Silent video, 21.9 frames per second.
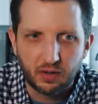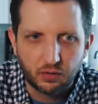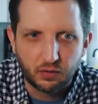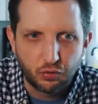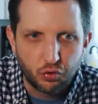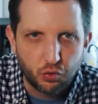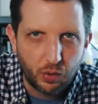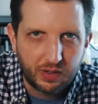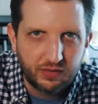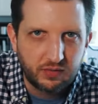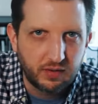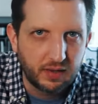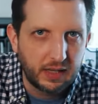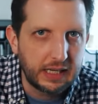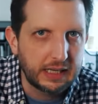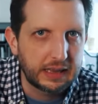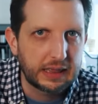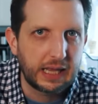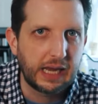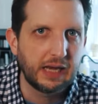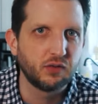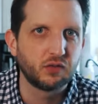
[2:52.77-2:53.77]
and
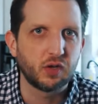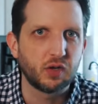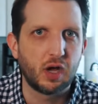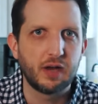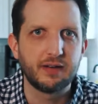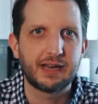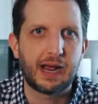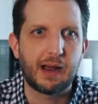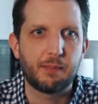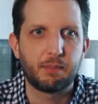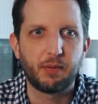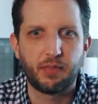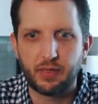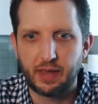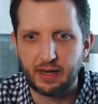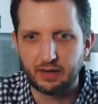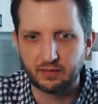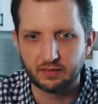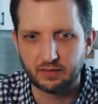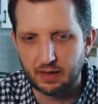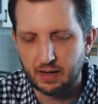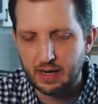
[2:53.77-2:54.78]
drizzling things on top of
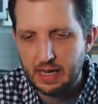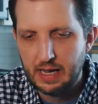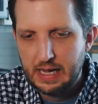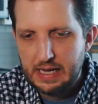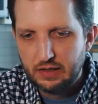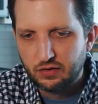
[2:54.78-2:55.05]
things and